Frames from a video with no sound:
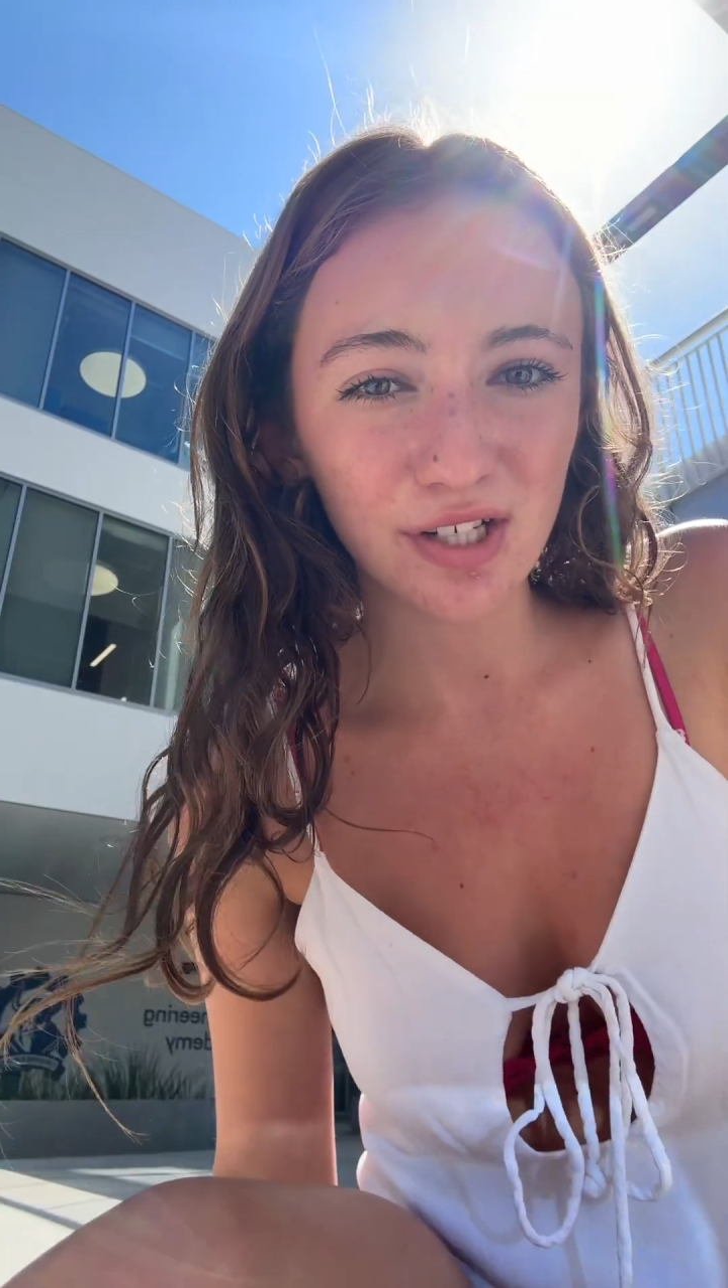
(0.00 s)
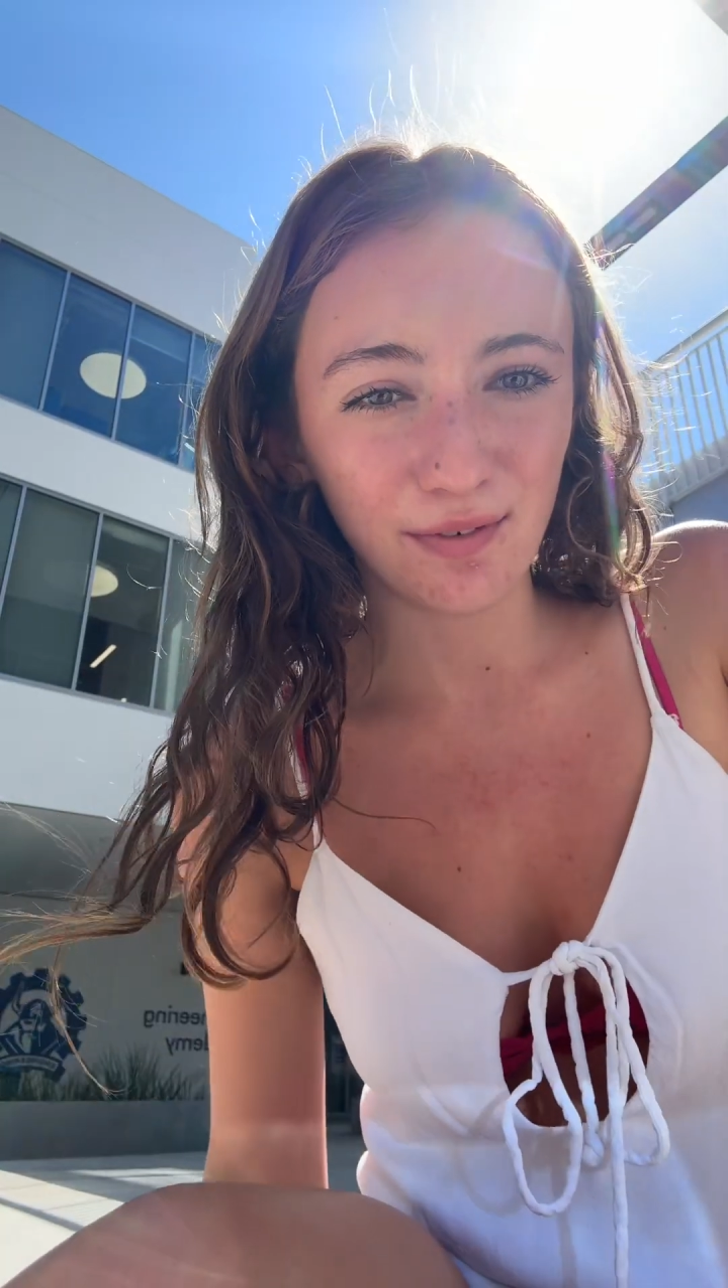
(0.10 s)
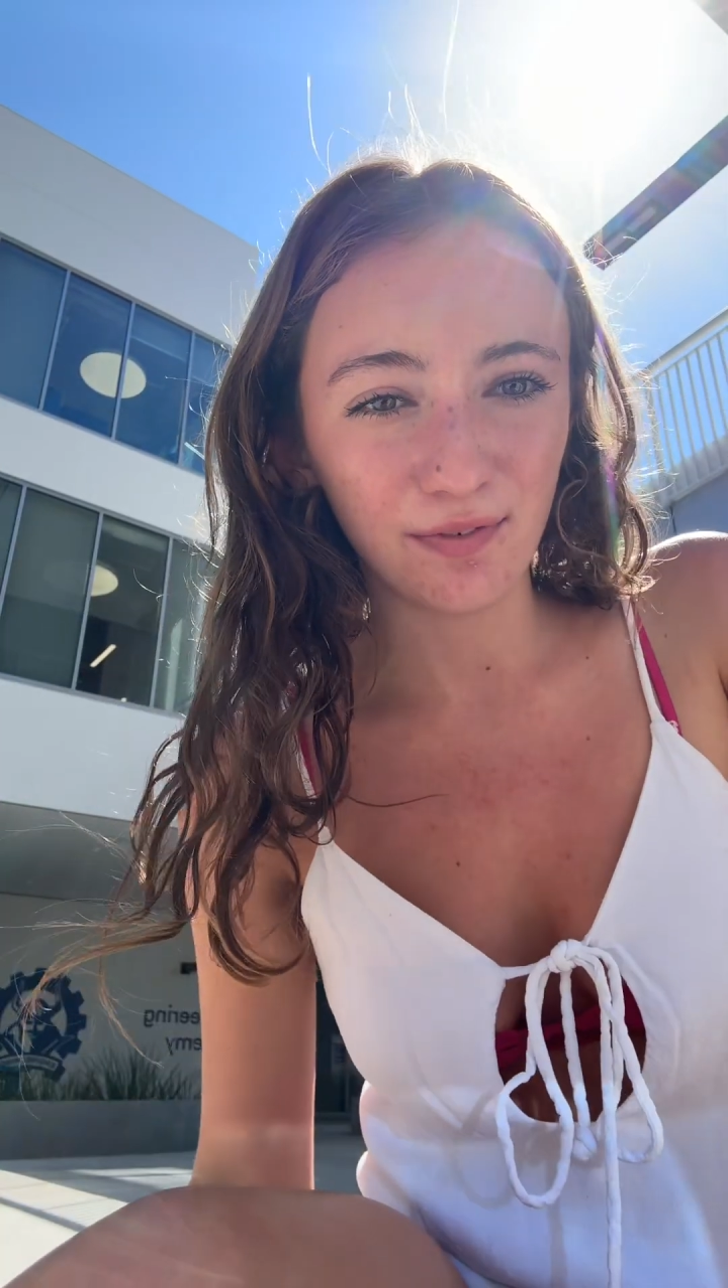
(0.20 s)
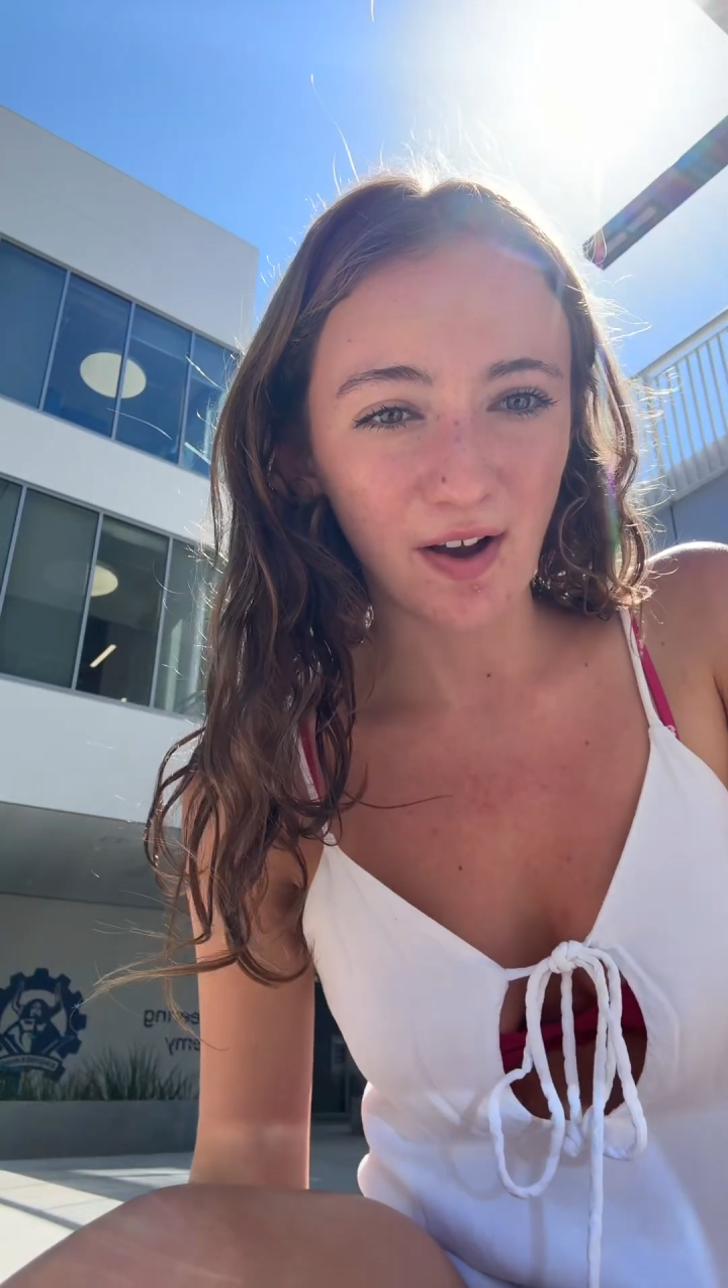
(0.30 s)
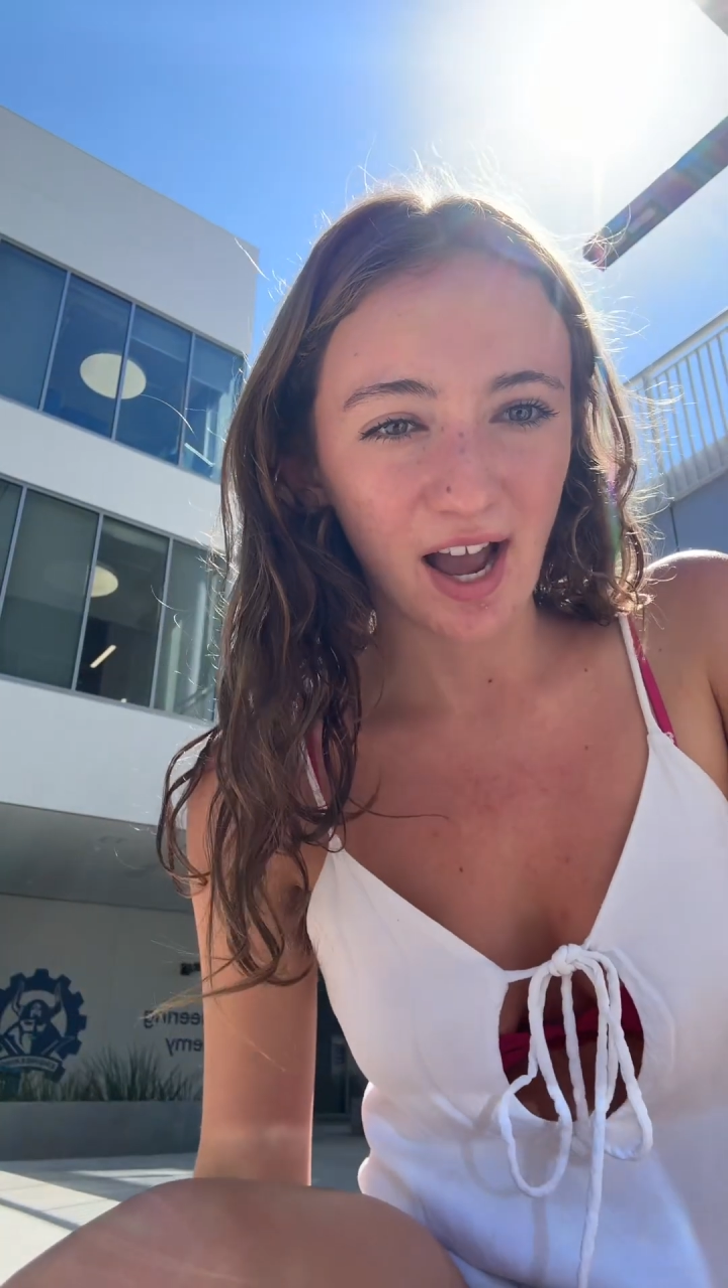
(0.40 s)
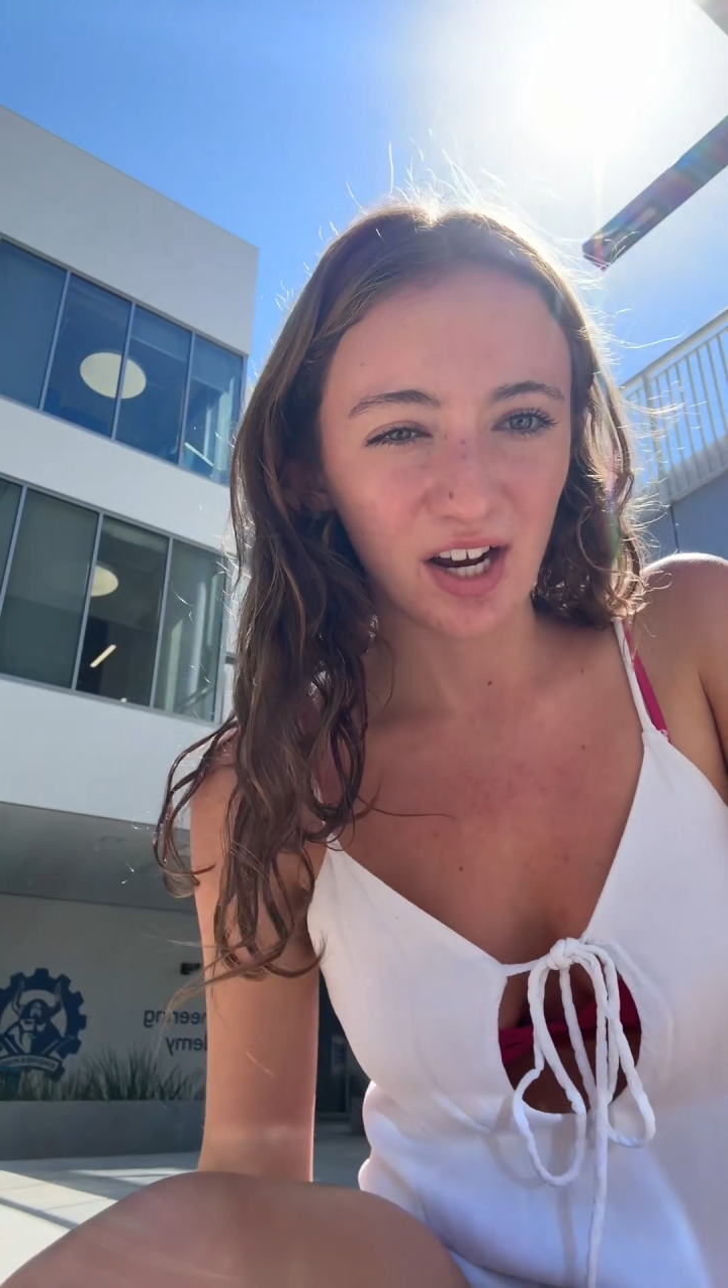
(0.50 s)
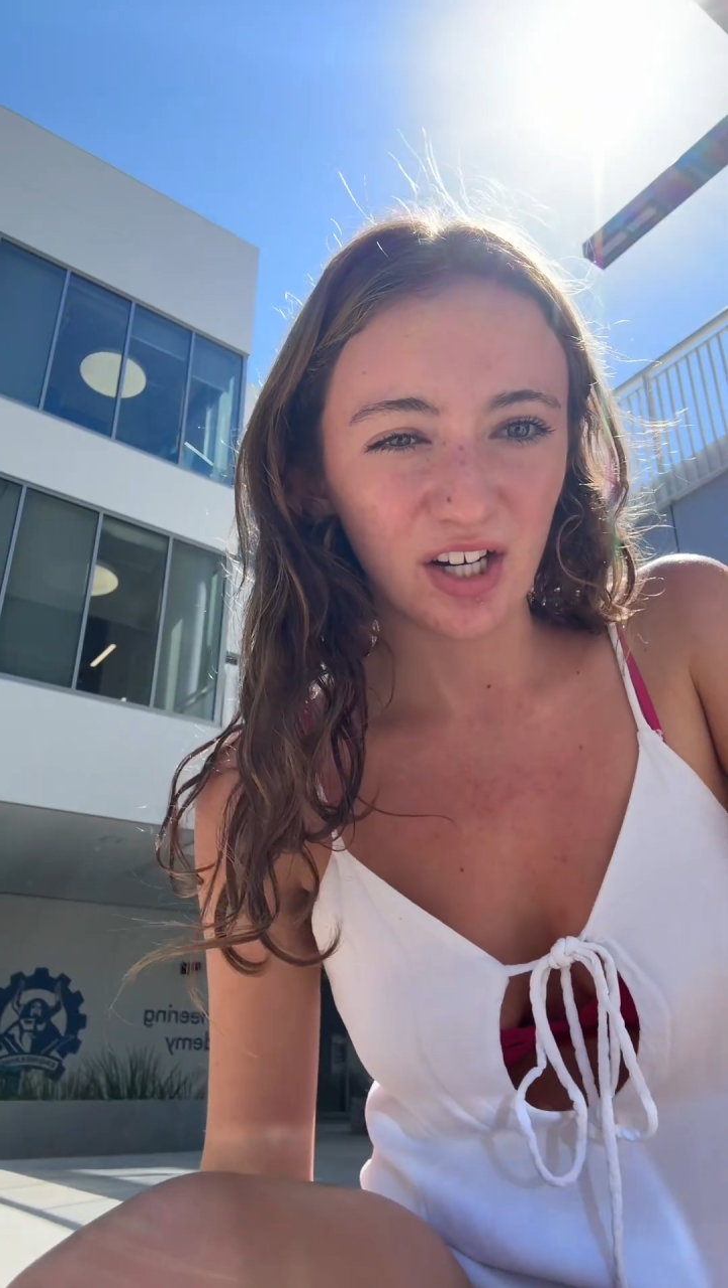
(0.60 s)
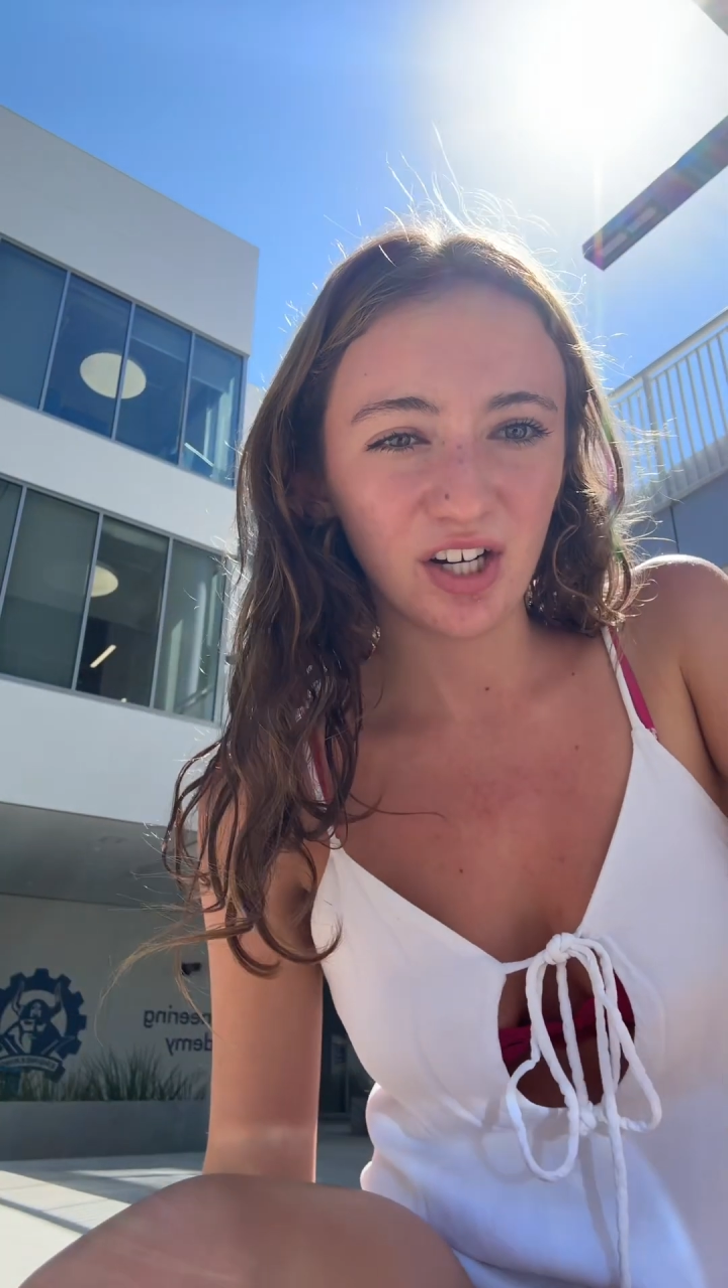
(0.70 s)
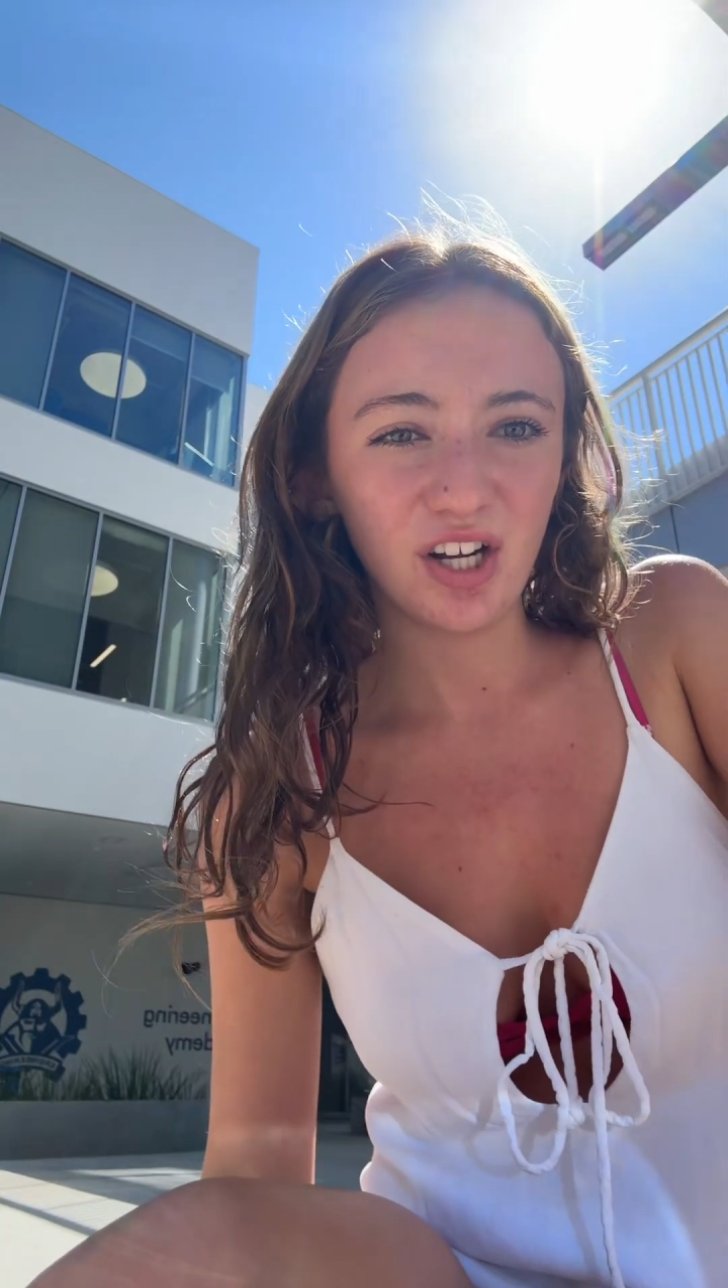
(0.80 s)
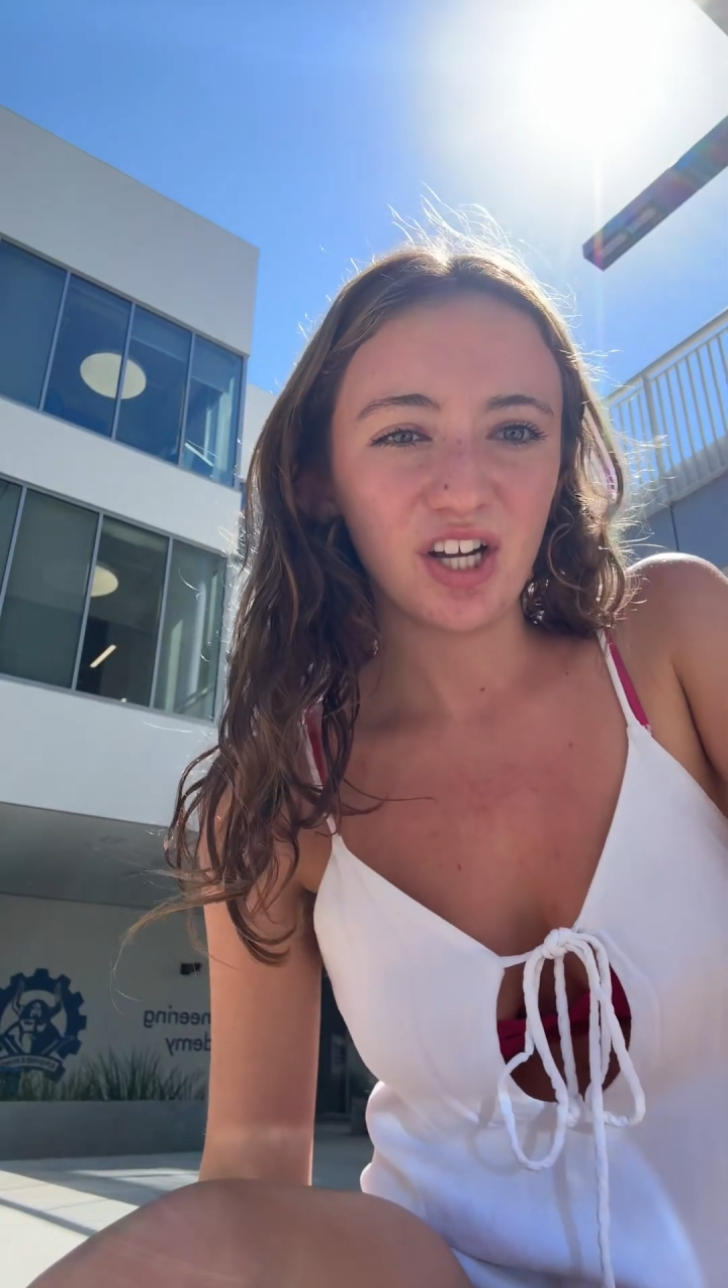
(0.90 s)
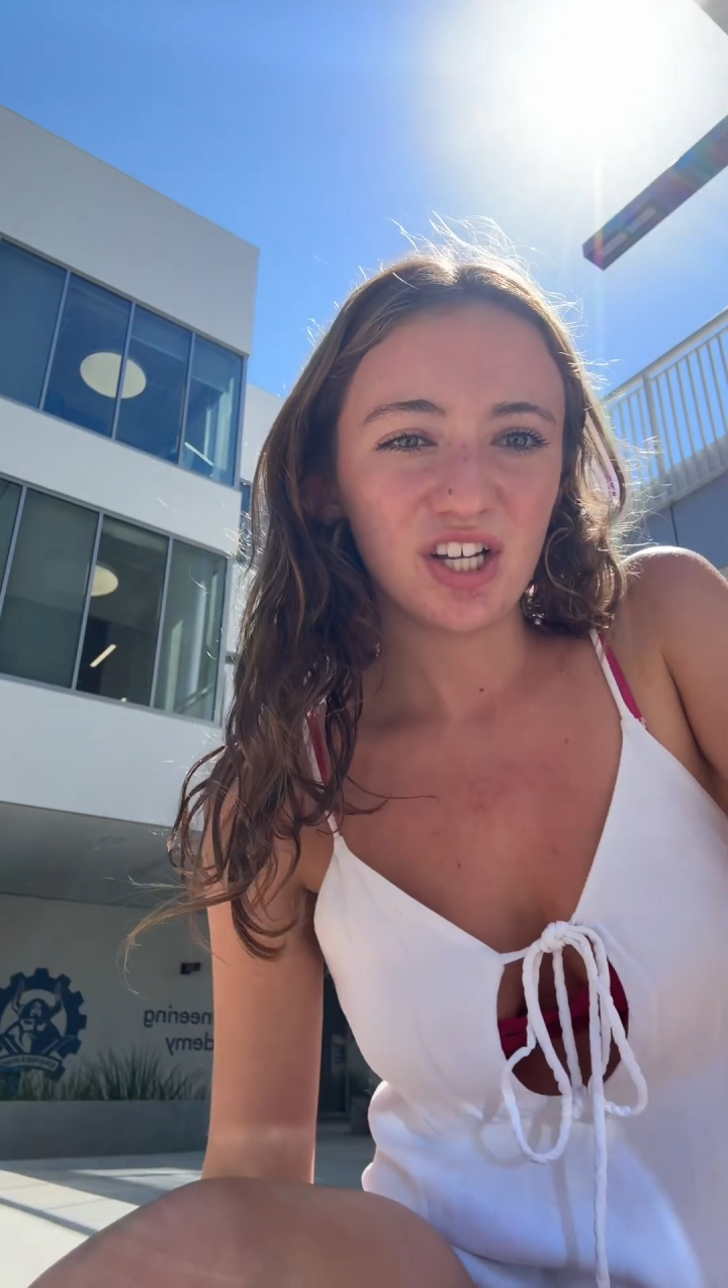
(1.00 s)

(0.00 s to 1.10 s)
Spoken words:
and fire